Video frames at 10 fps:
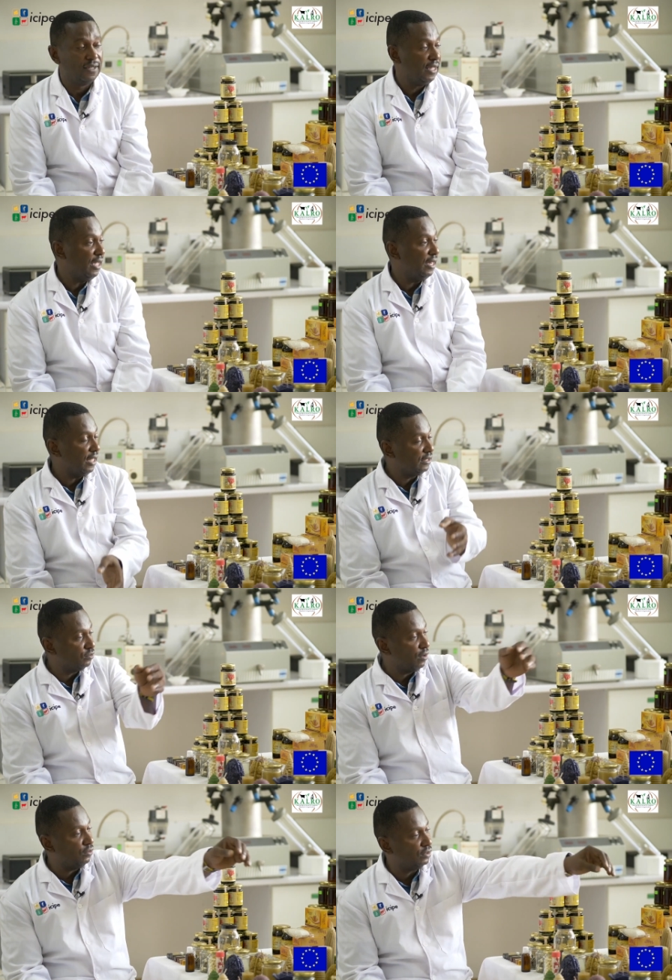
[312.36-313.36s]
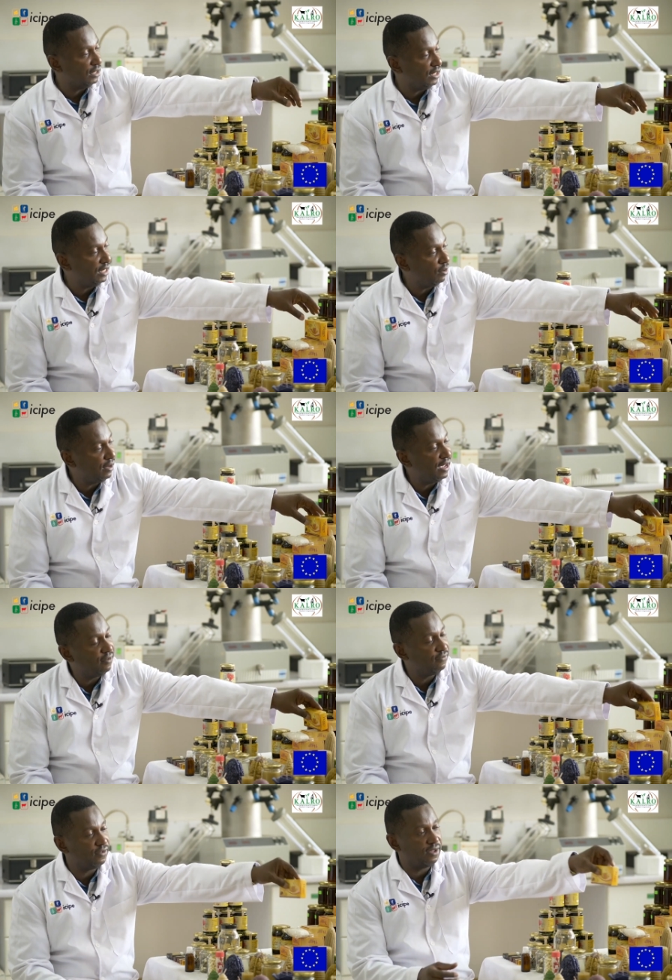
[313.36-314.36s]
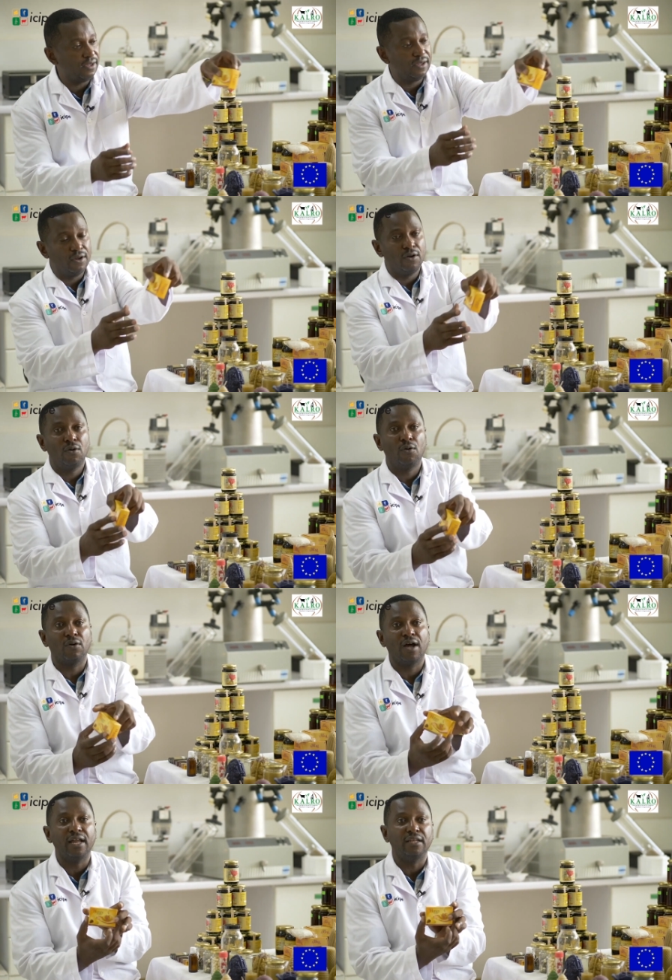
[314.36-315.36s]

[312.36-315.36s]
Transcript: And that is why you see here we have uh, honey